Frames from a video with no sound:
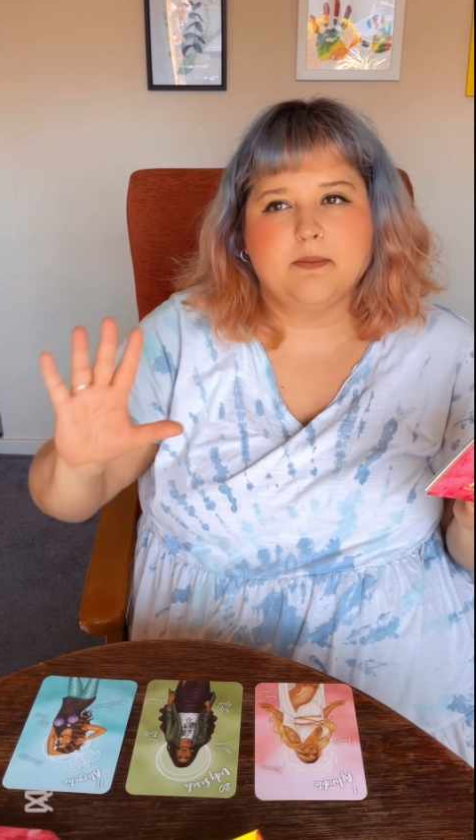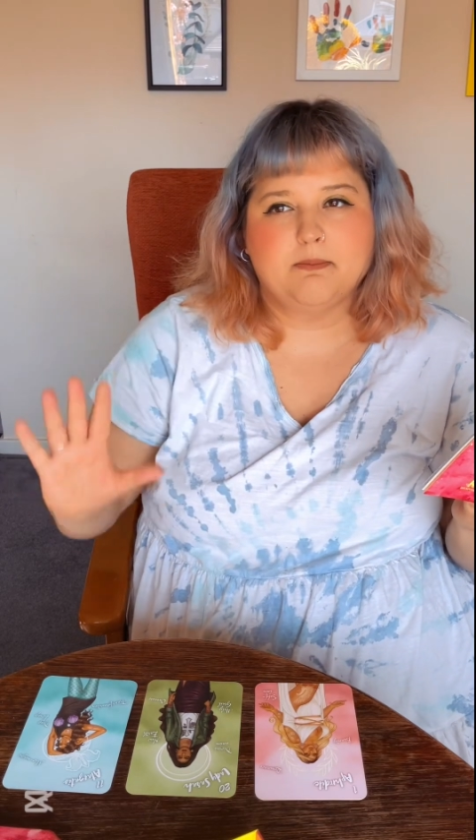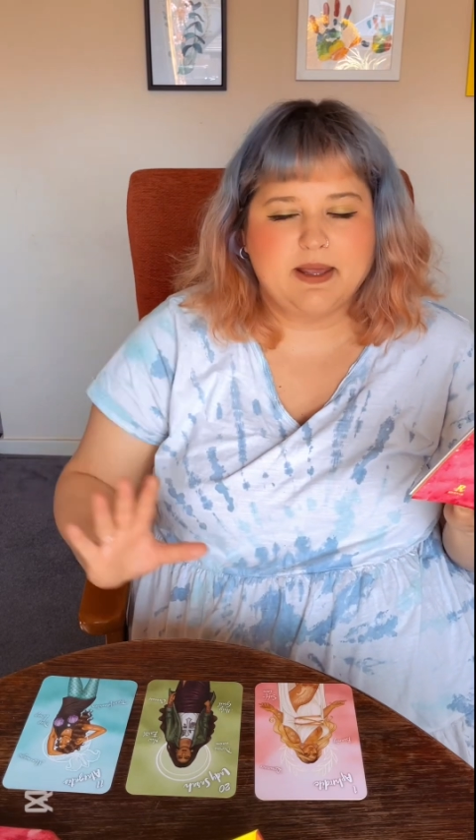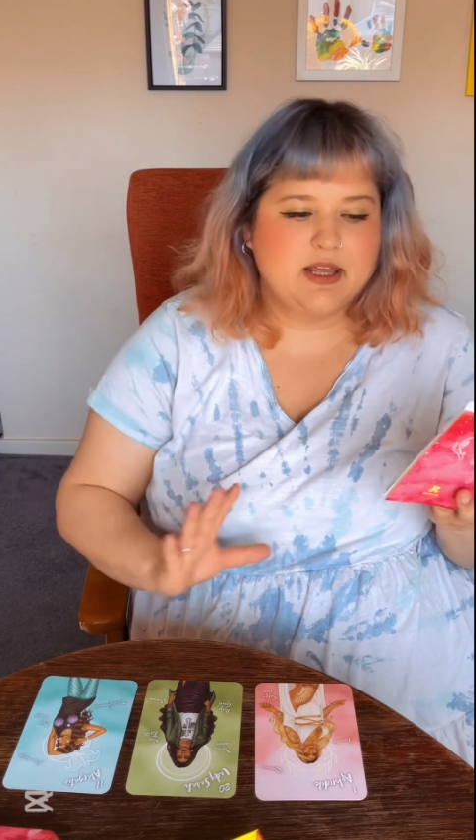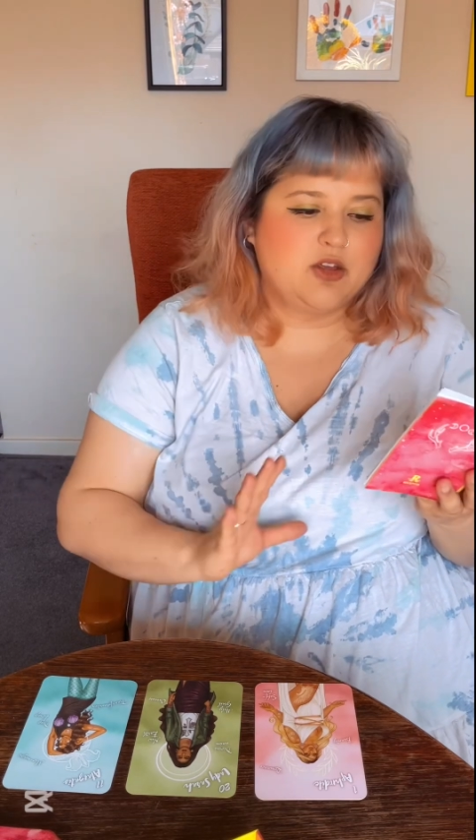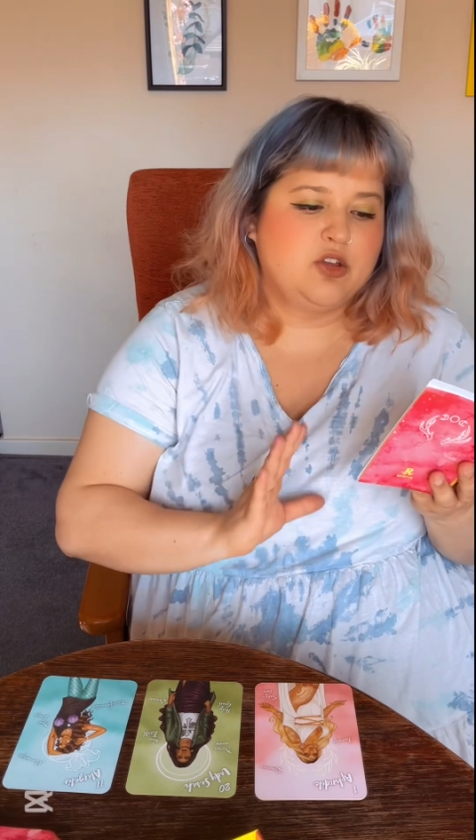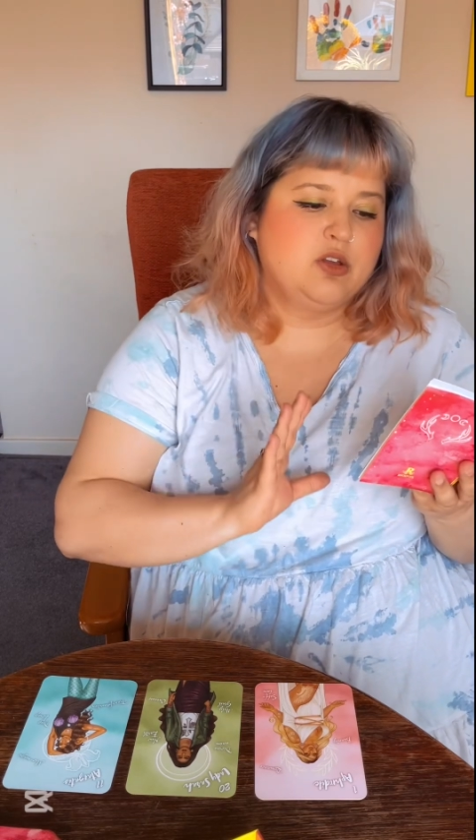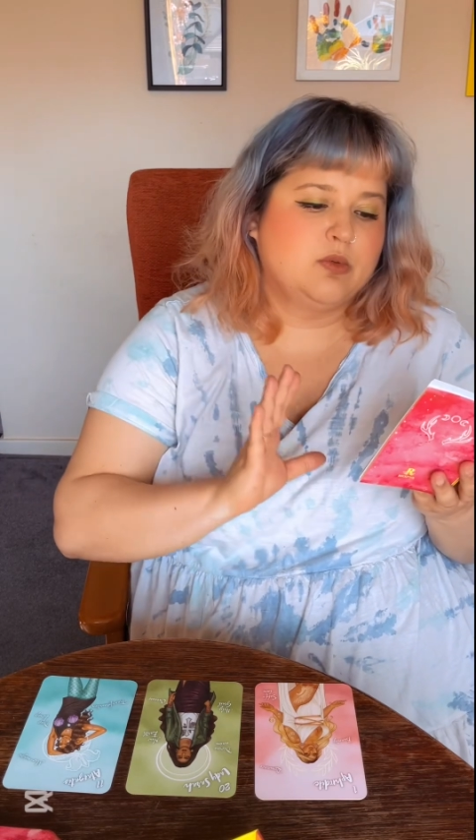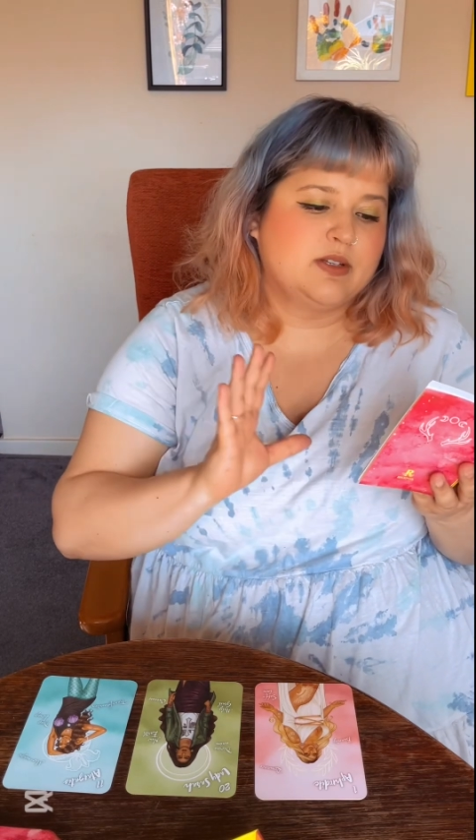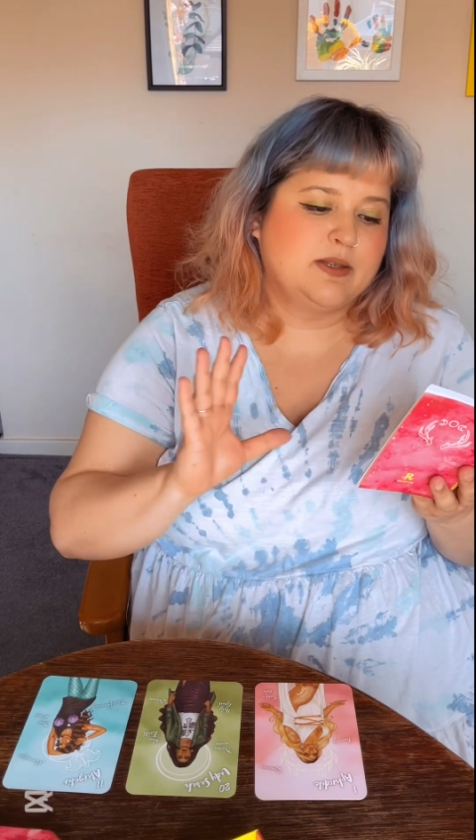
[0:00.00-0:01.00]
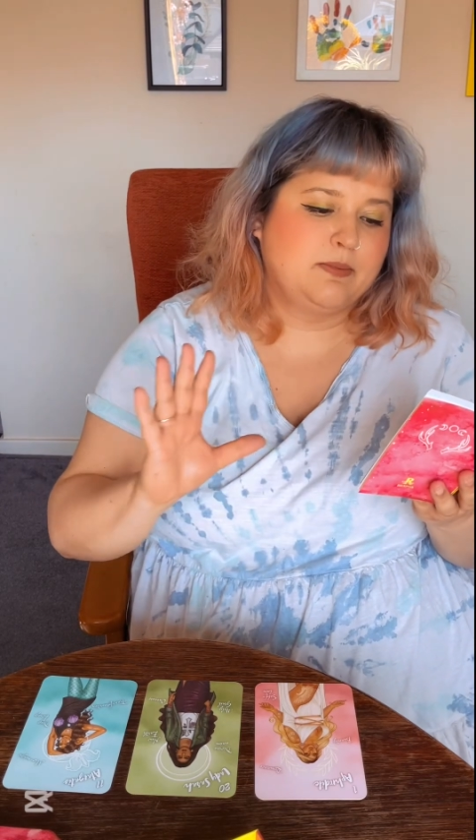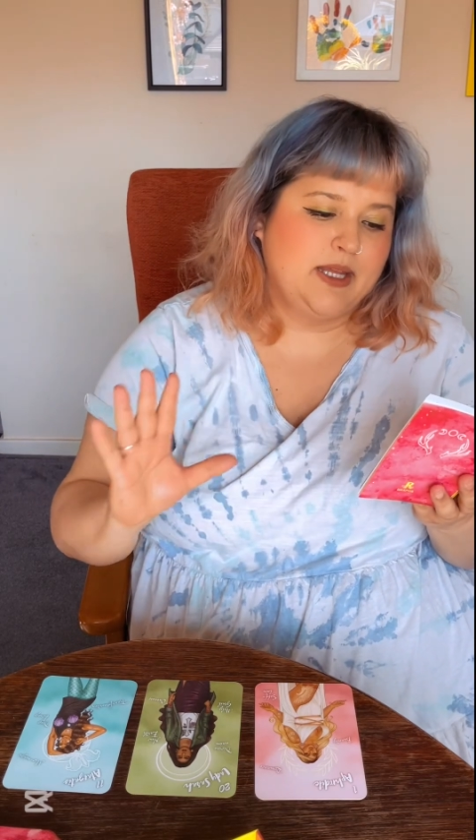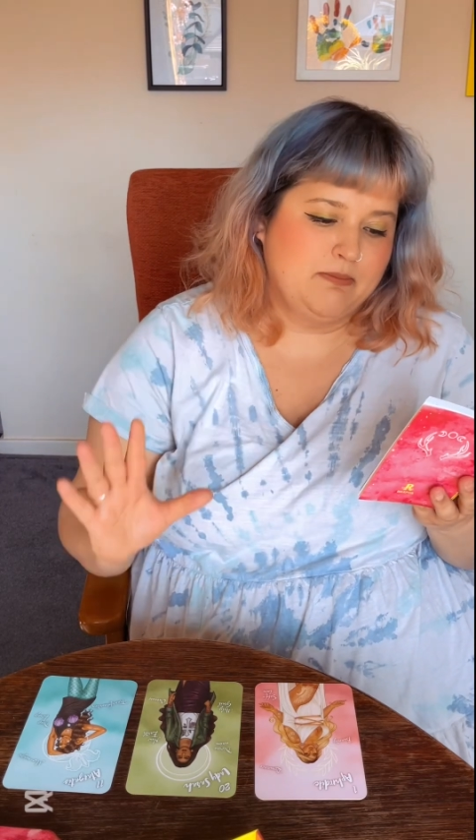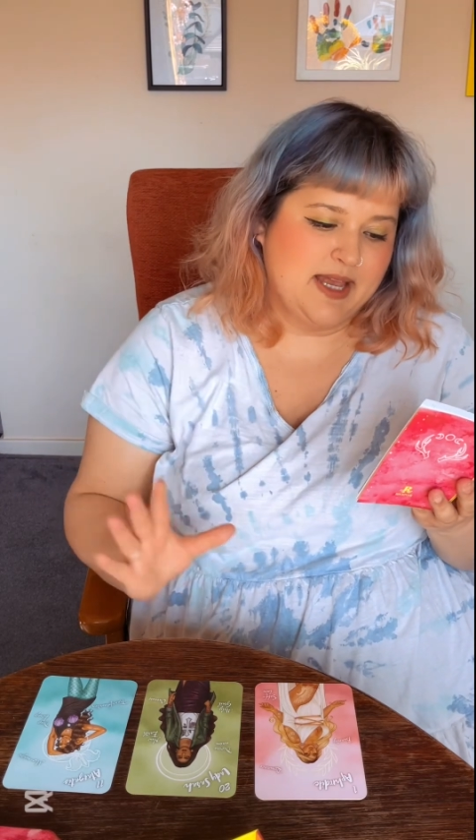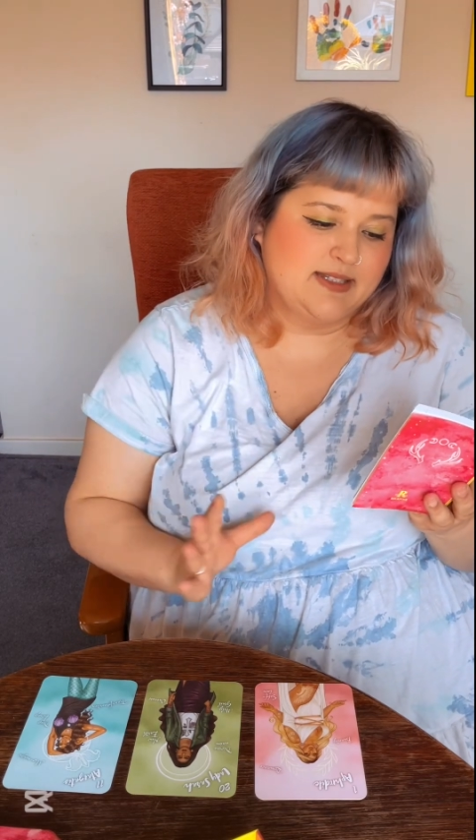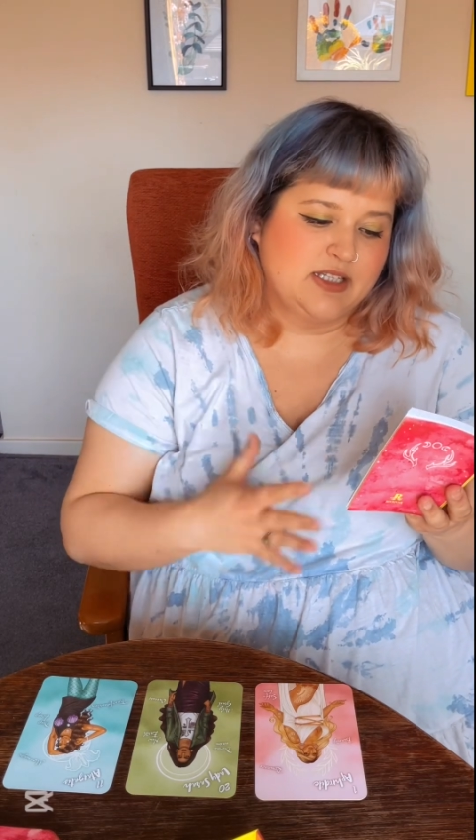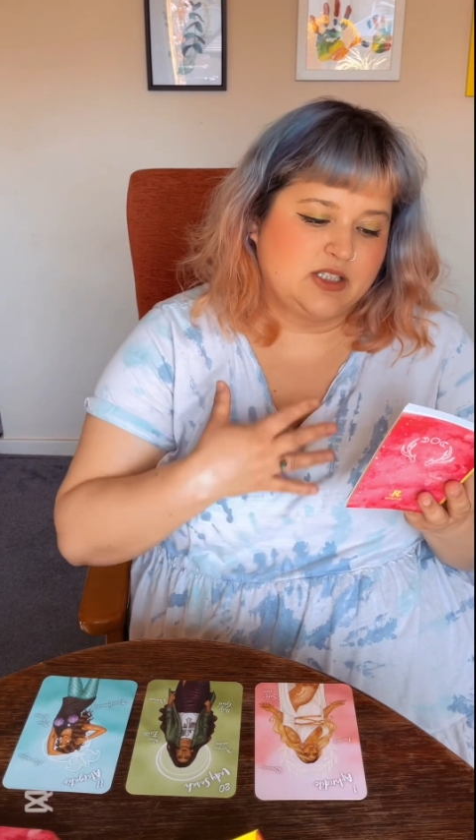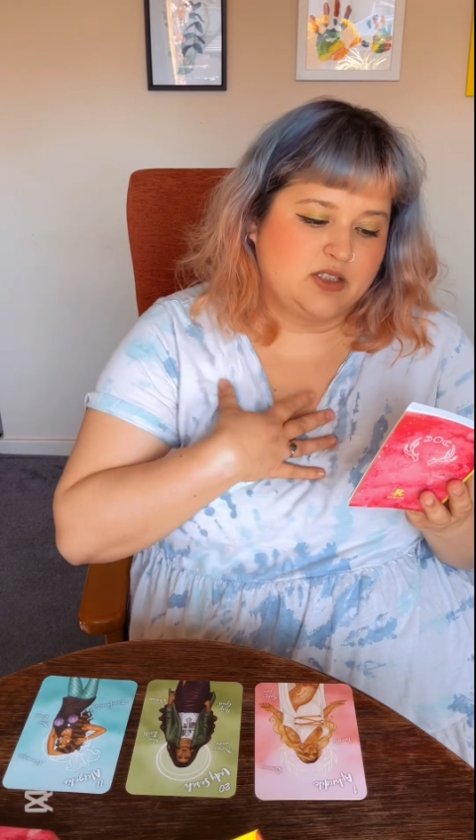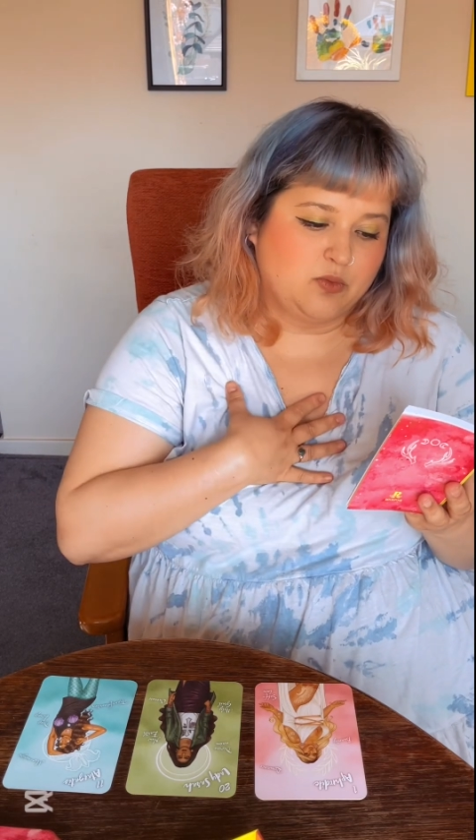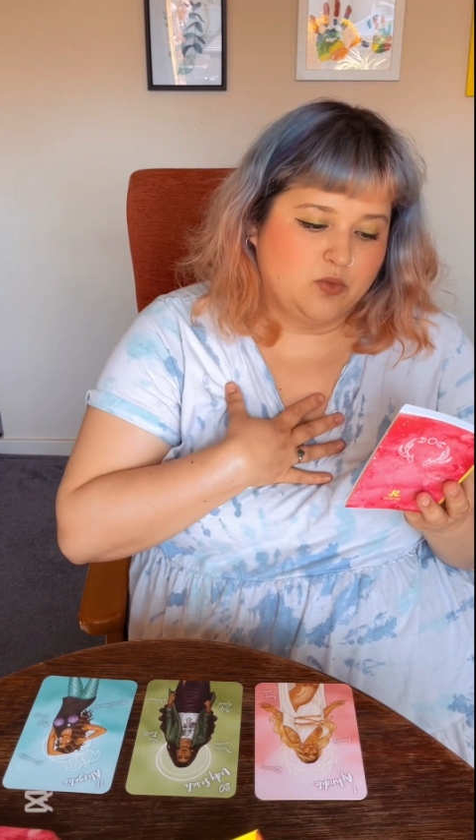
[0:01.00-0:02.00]
being who you want to be message
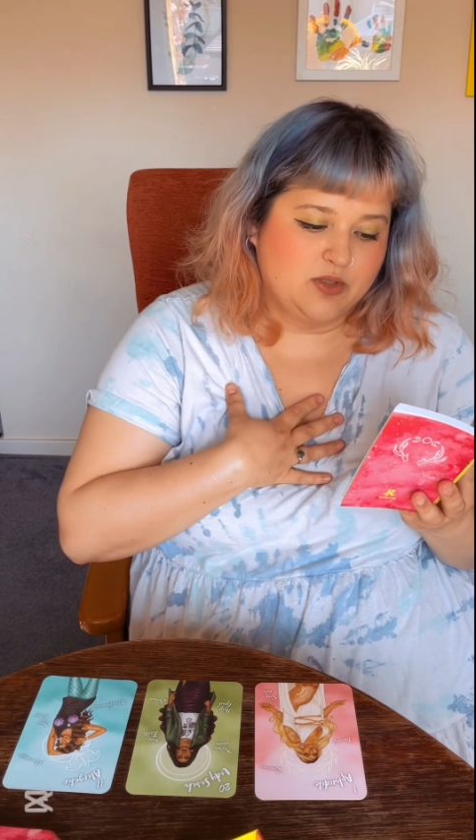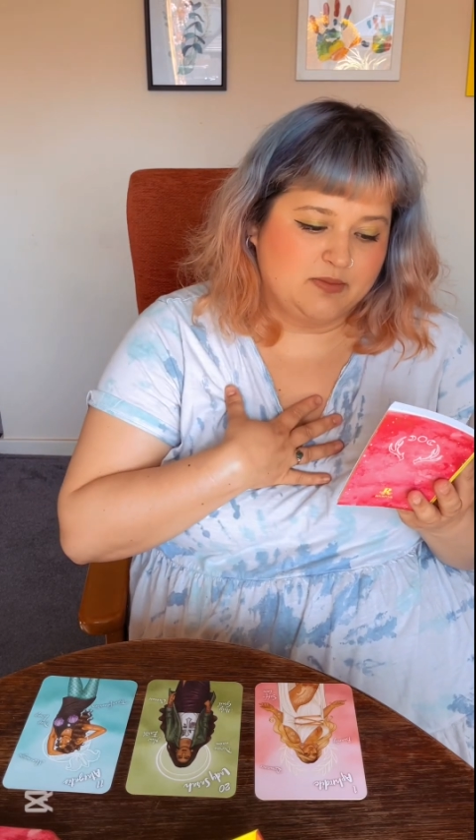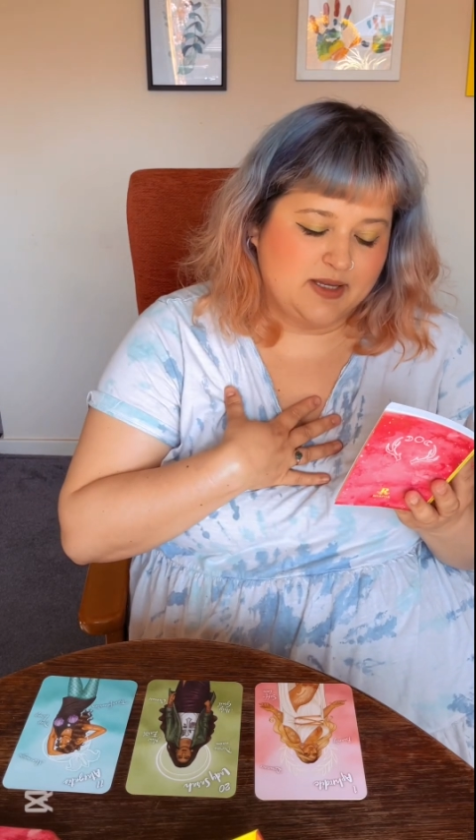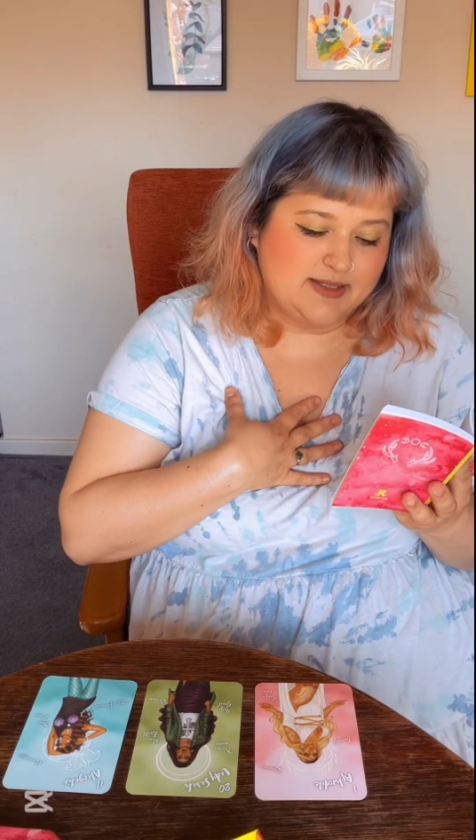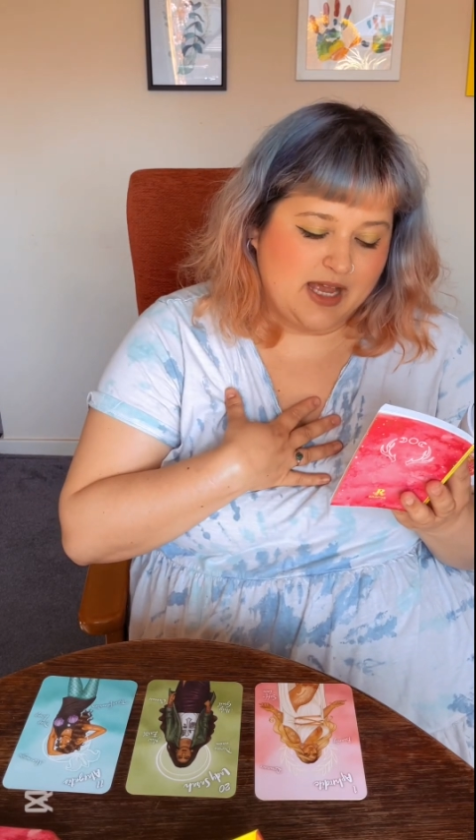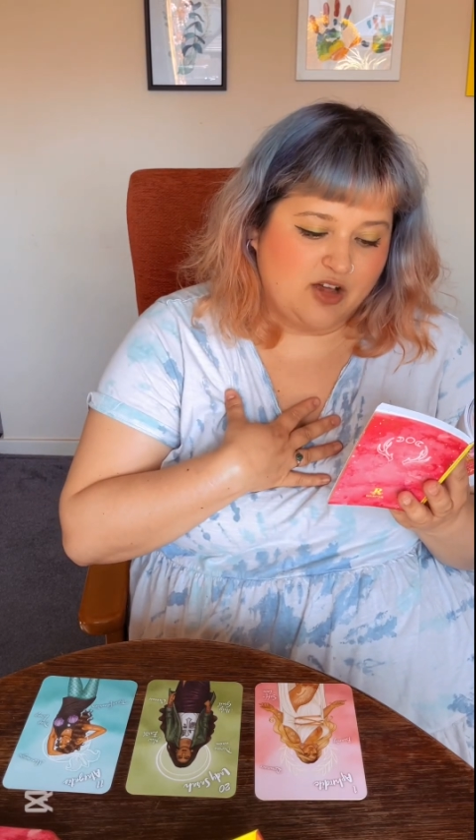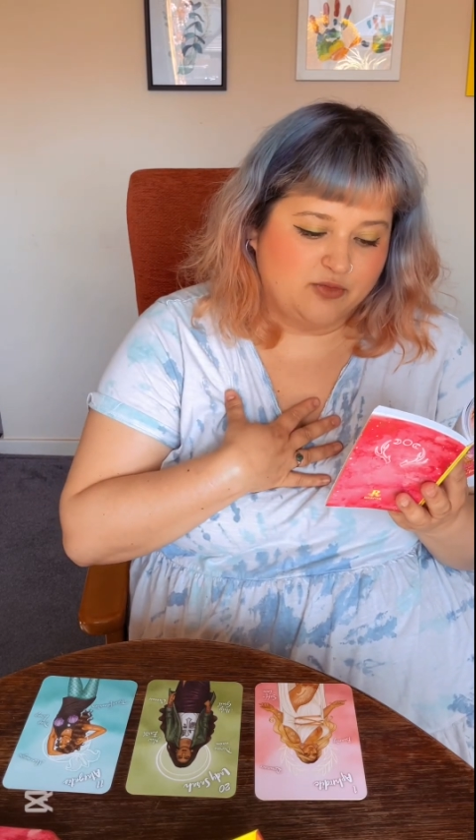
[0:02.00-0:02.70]
towards myself,